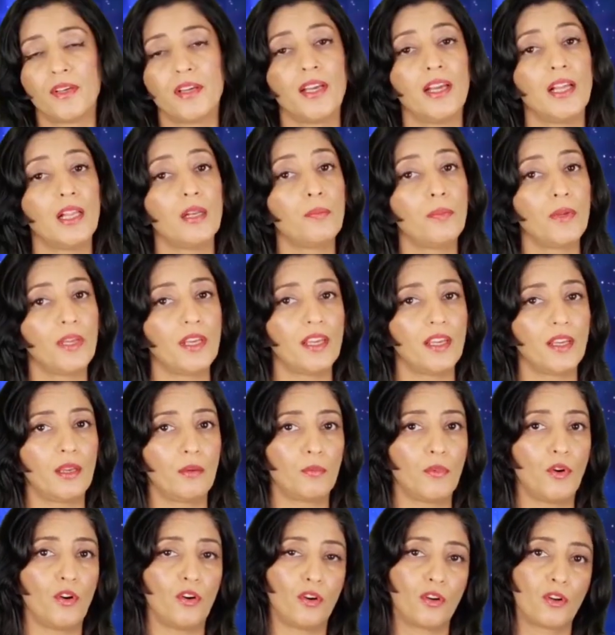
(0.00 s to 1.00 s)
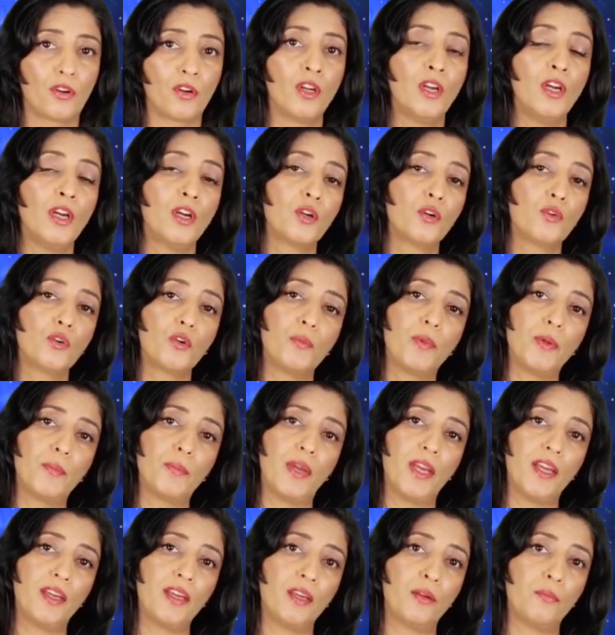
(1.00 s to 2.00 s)
helping him, or could be
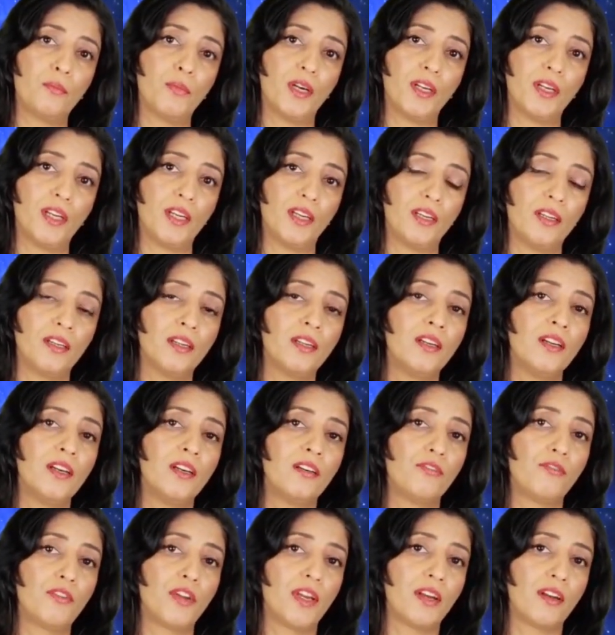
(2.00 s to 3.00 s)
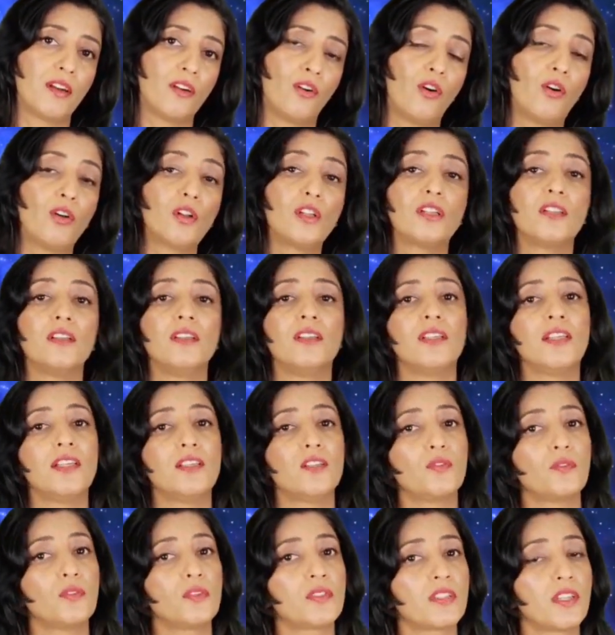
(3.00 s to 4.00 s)
making money where all
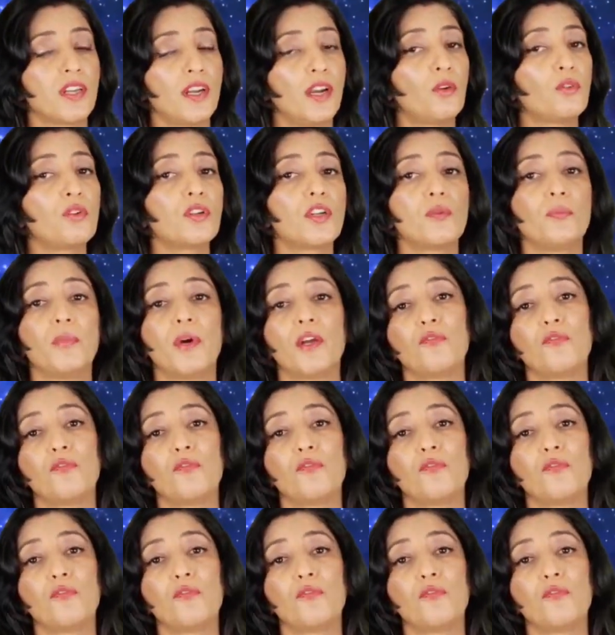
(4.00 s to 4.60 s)
he's surrounded by